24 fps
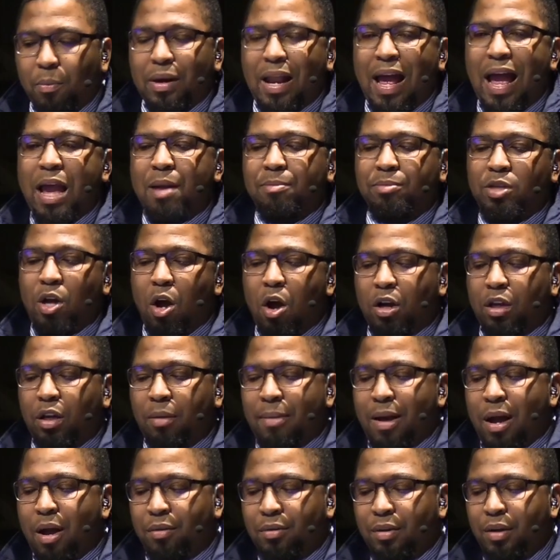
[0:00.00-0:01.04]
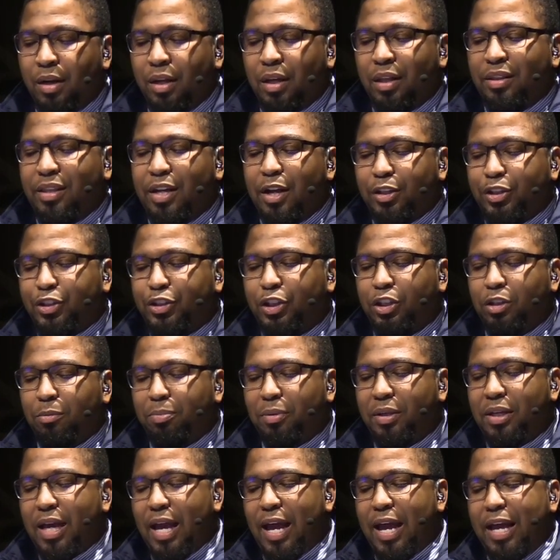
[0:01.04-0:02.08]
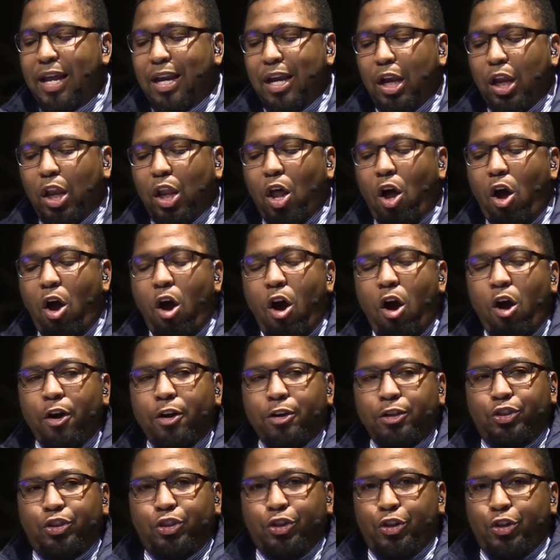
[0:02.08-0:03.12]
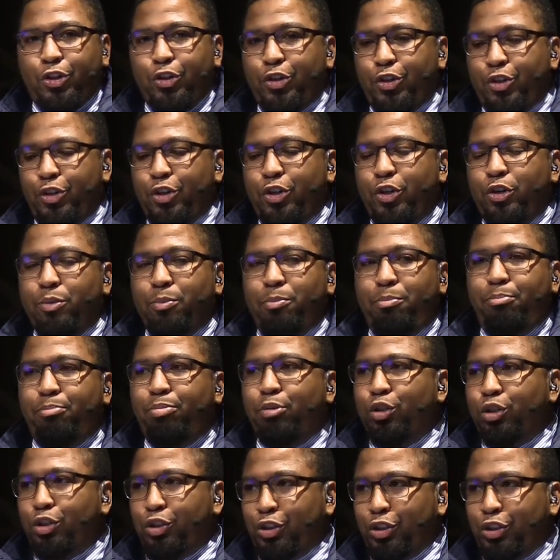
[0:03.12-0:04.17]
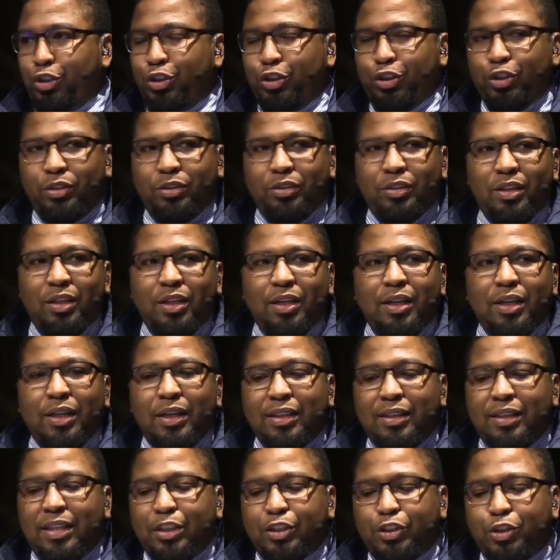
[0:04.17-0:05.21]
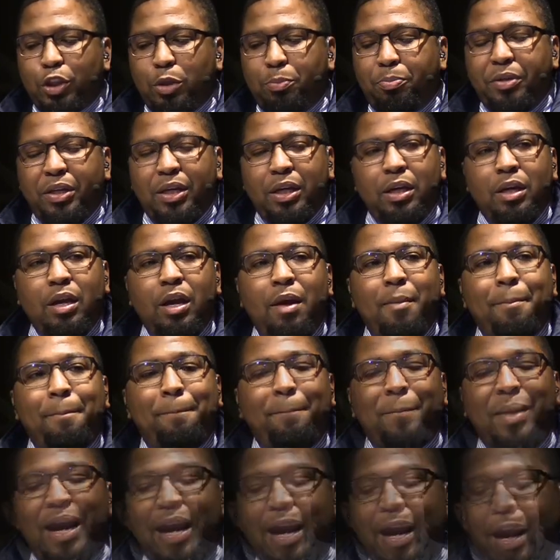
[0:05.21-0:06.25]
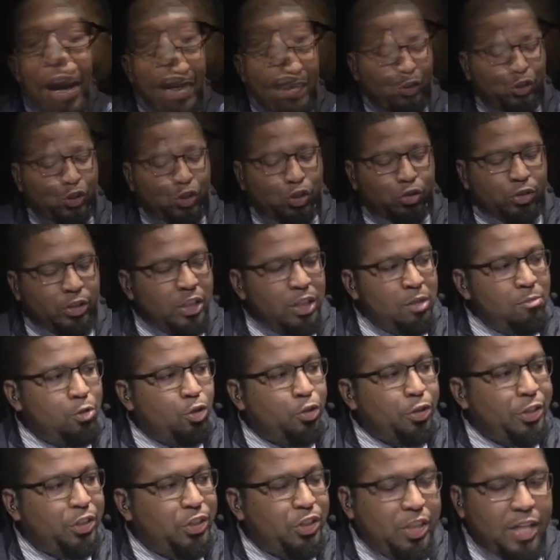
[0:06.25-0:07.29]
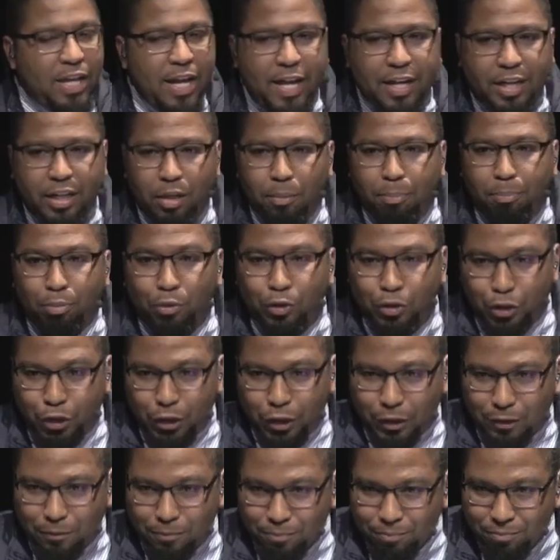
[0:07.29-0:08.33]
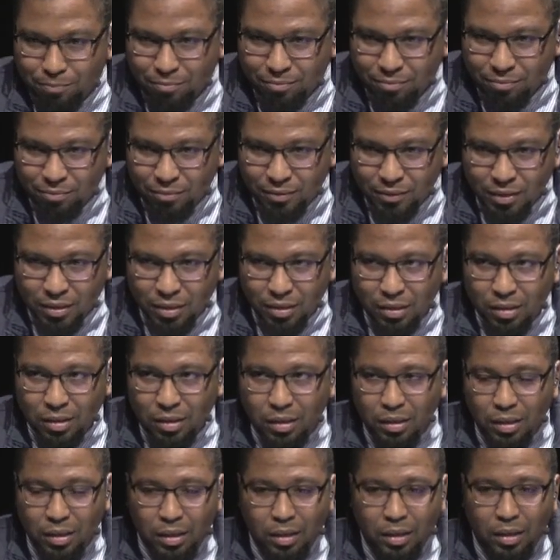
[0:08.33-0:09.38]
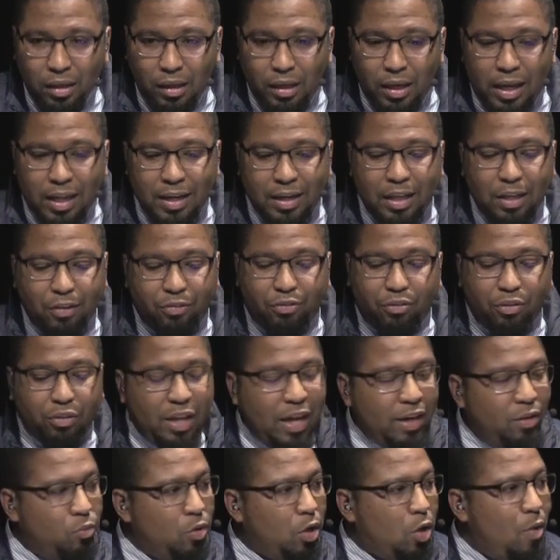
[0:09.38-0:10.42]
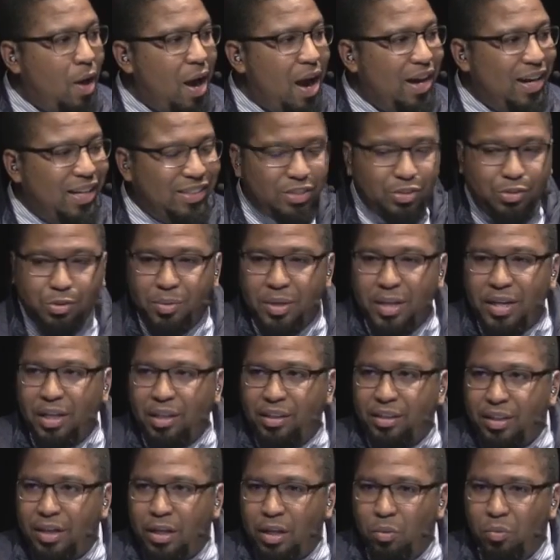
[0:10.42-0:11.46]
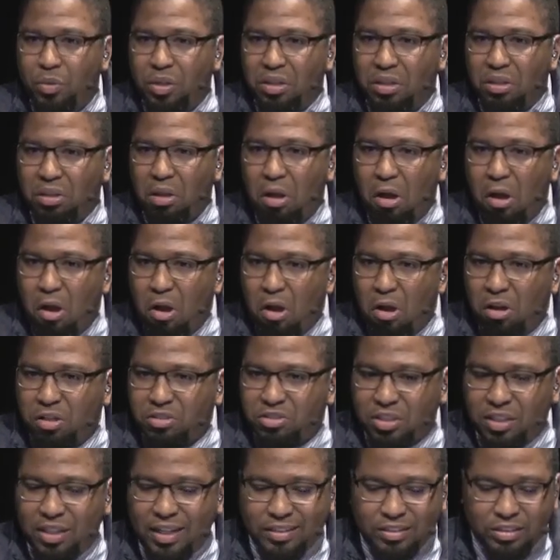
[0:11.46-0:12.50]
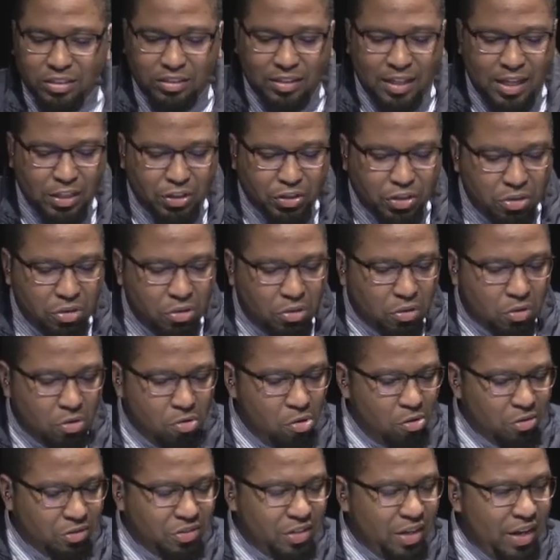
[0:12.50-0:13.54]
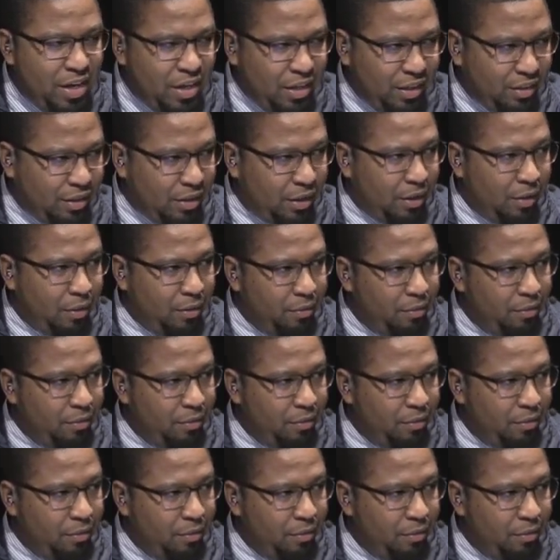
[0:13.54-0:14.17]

What I am talking about, there should be a larger push. This should be mainstream Christianity pushing. And this doesn't require us to do anything with laws or legislation or the courts or anything.